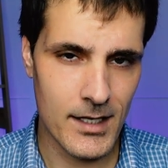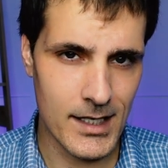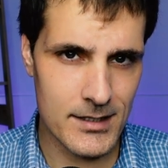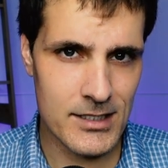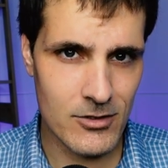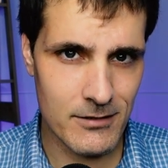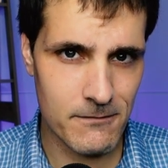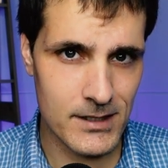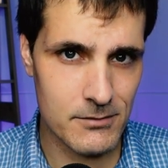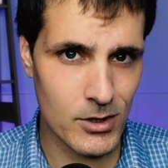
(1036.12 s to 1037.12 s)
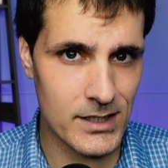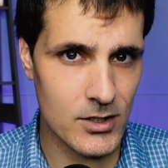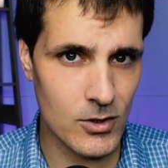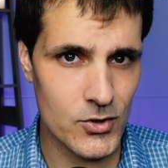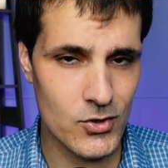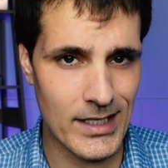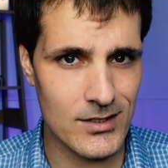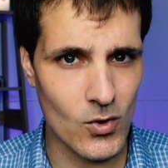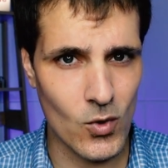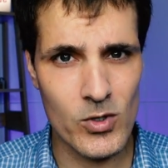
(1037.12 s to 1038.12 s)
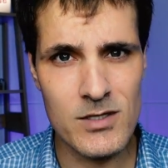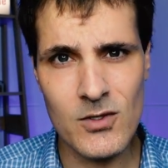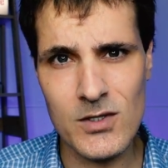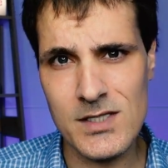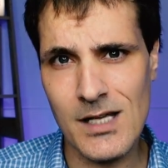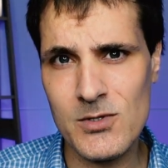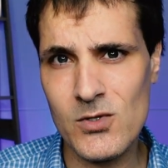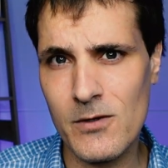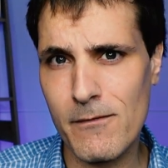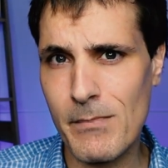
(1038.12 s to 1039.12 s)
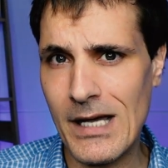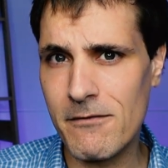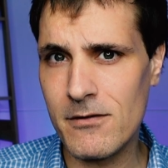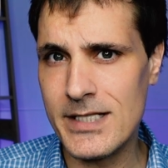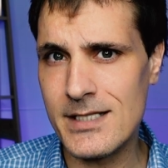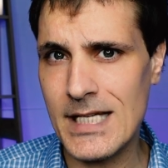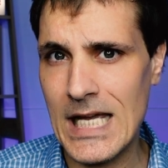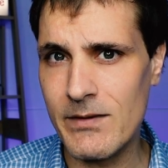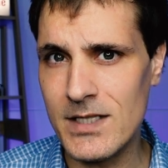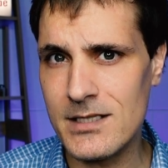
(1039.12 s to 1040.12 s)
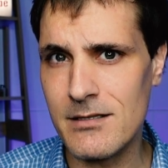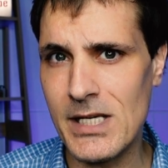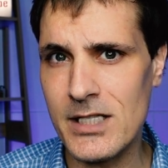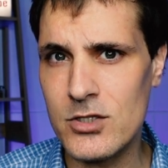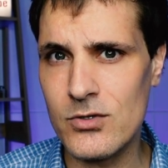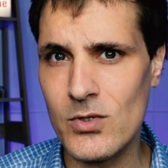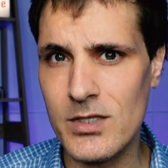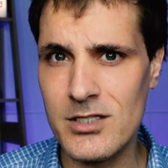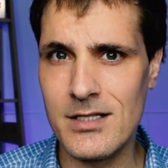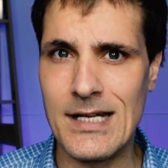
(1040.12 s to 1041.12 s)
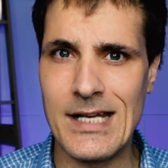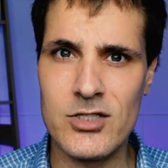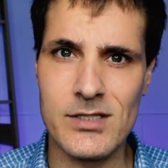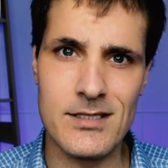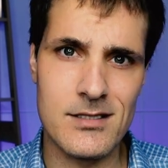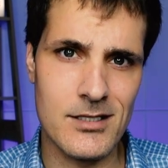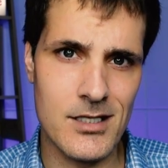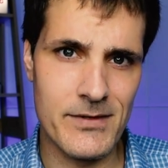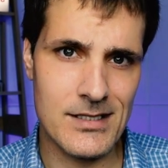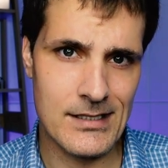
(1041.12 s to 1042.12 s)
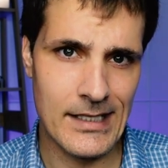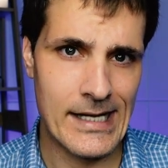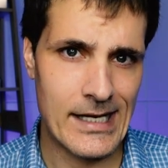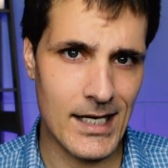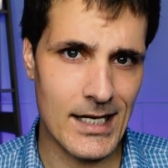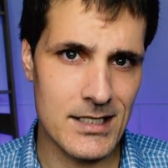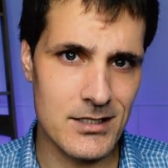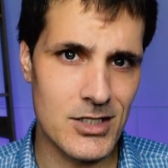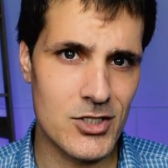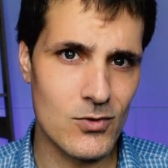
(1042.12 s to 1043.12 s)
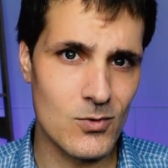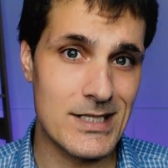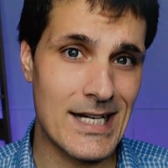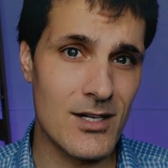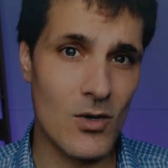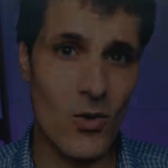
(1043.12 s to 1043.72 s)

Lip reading: either you're on a fixed price contract or you've got some sort of buffer in savings to make sure that you can actually service any additional debt,